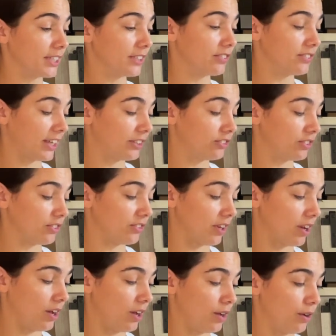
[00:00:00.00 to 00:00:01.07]
stages
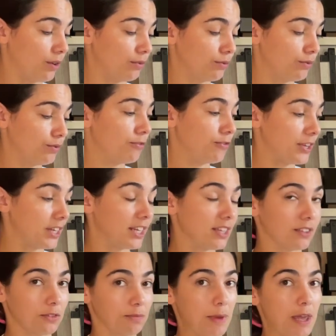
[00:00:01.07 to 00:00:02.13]
of feeding
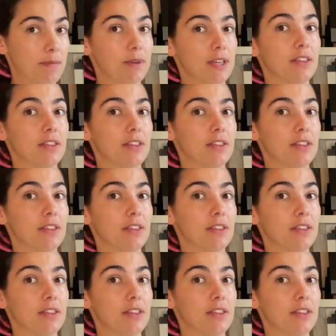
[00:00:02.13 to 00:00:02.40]
this baby,